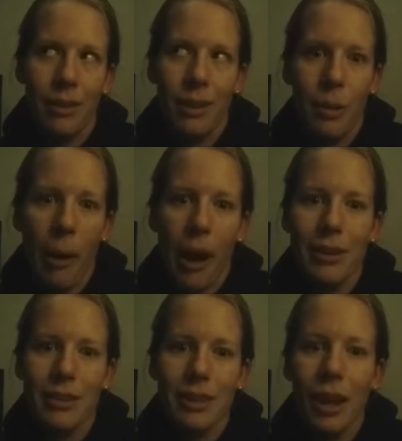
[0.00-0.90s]
In the
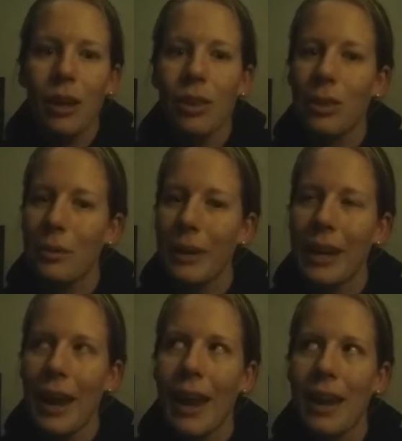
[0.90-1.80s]
past like
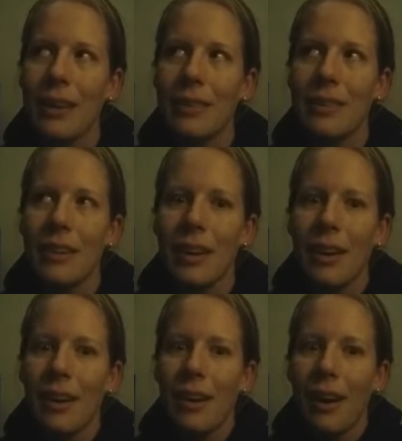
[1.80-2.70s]
3 days,
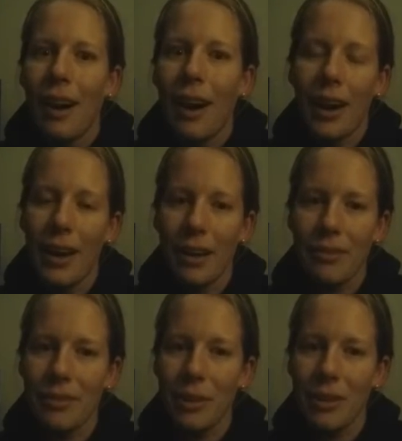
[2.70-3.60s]
I
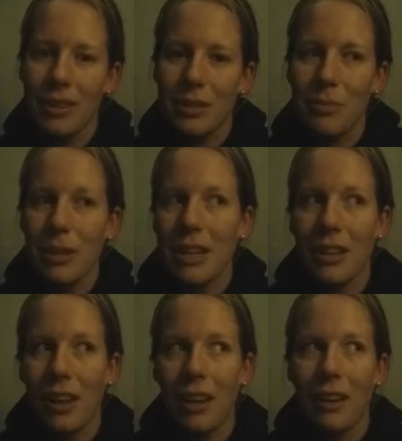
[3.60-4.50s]
have noticed
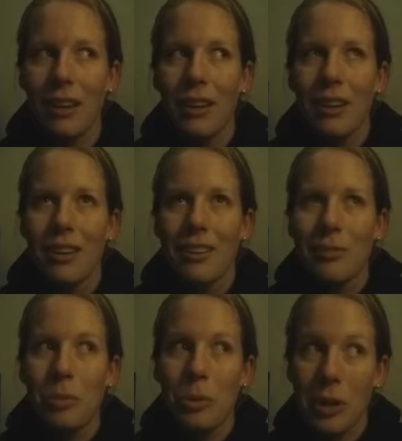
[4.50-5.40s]
me like
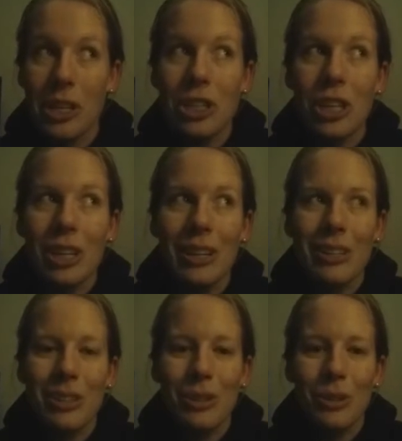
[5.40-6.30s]

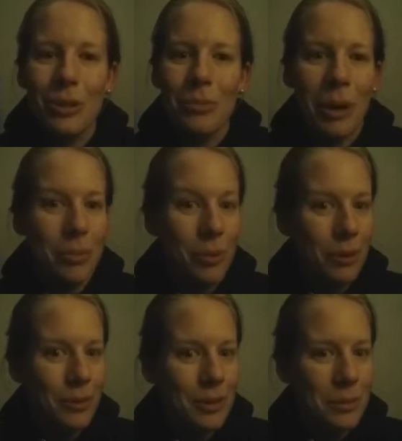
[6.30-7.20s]
preaching to my
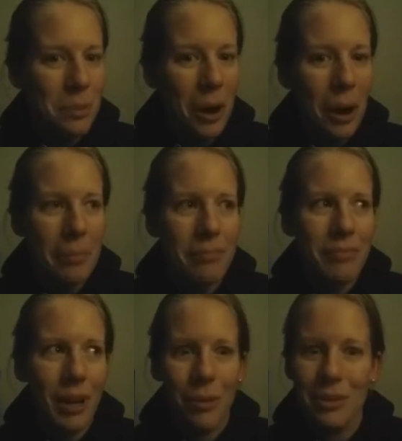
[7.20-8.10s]
boyfriend's
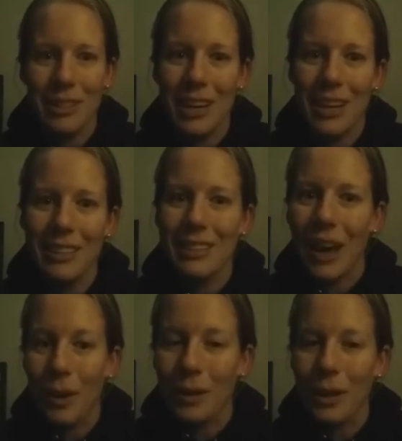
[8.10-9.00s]
mom. I was like
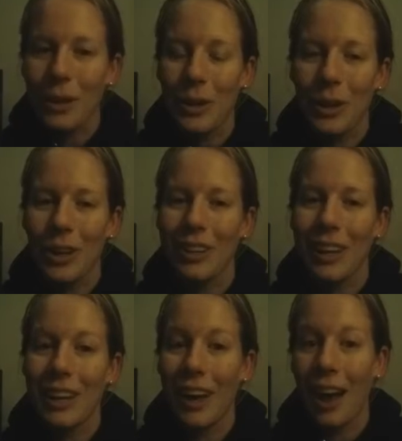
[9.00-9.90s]
telling her
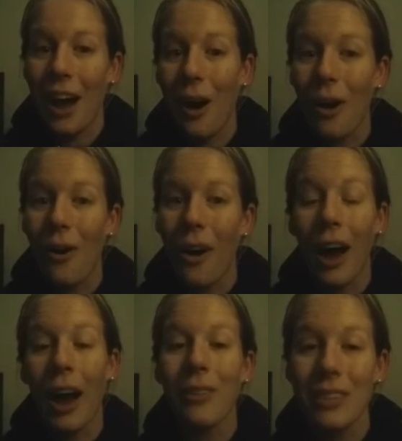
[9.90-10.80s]
like how
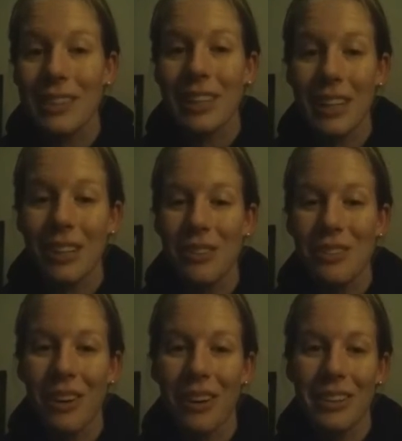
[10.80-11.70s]
I was getting
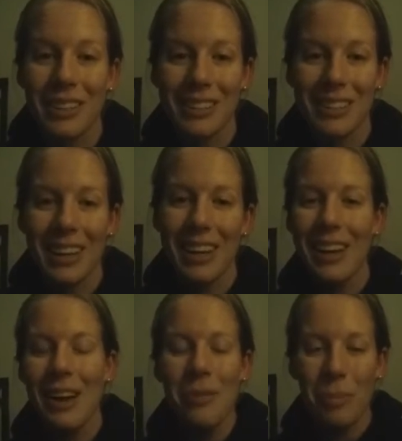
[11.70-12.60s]
through all these
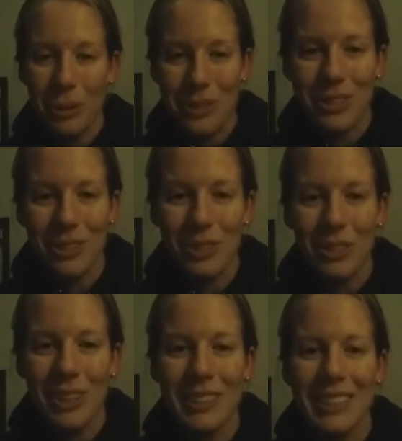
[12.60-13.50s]
like personal
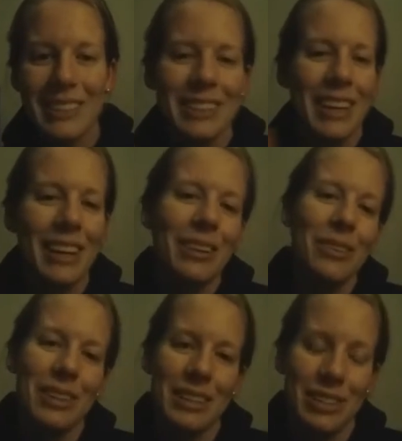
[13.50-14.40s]
struggles, and I
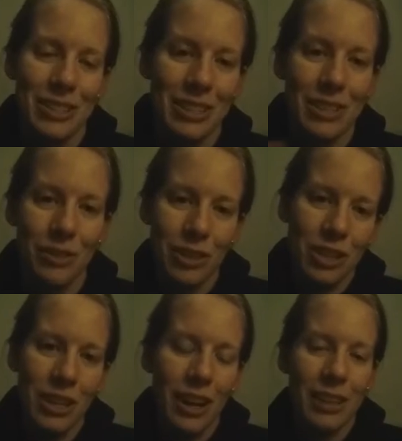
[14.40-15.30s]
know that
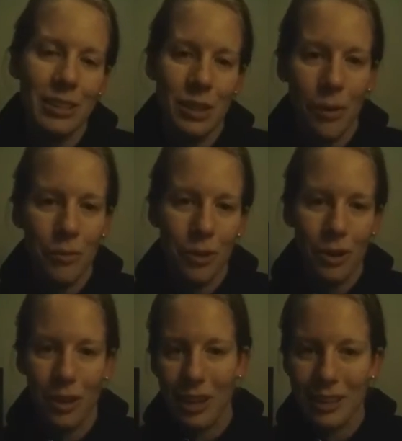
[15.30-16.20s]
she and I
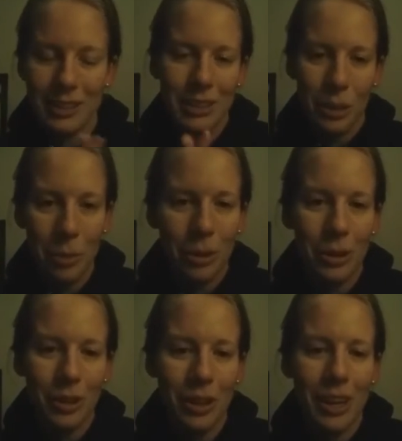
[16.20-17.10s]
suffer like
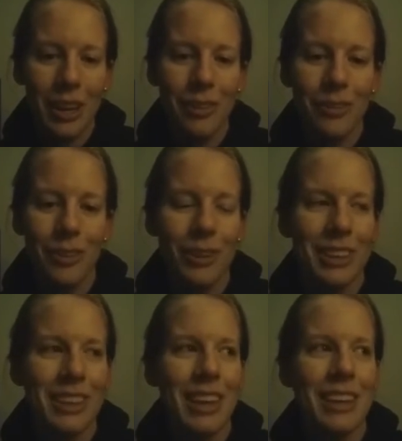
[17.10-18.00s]
similarly
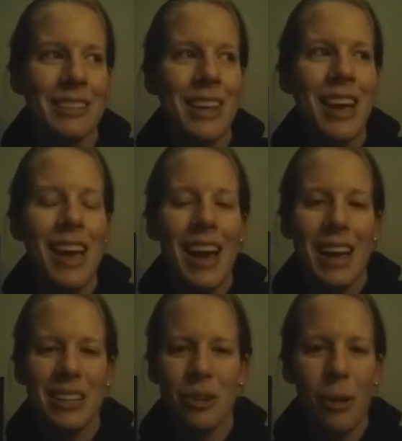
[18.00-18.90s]
with things.
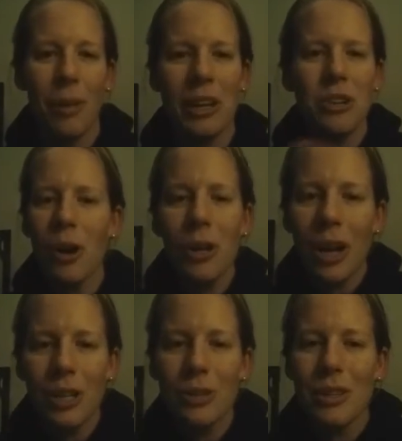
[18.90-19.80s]
And so I'm like, no, you
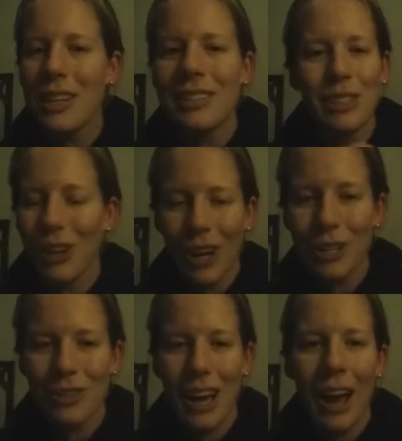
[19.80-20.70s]
gotta do this and you
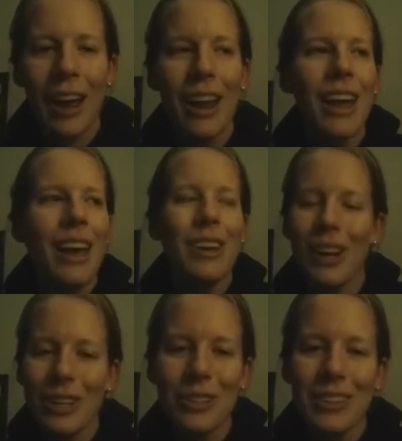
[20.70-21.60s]
gotta do that,
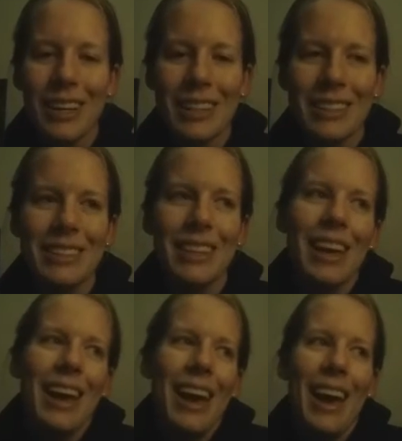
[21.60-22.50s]
you gotta do this.
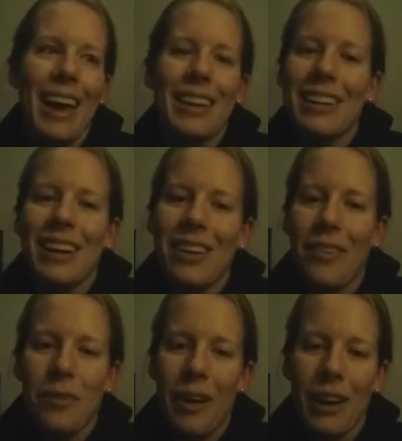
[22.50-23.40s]
And
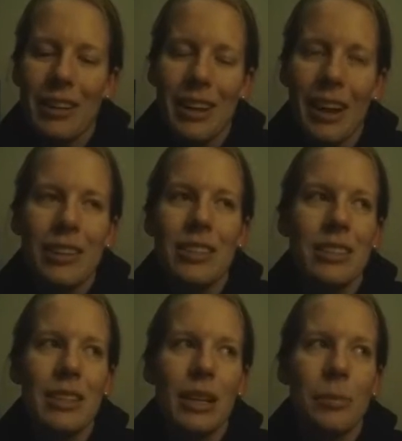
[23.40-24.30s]
then I
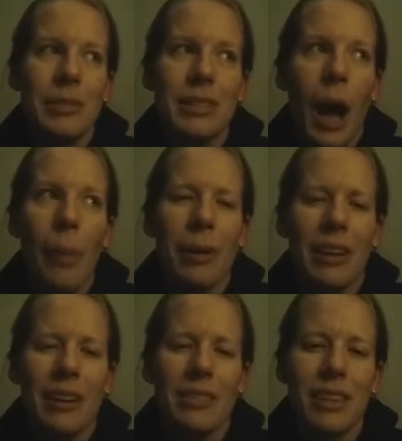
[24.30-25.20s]
just ended up
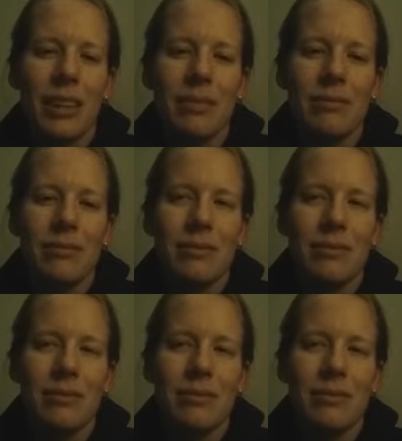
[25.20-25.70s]
stopping, and I was like,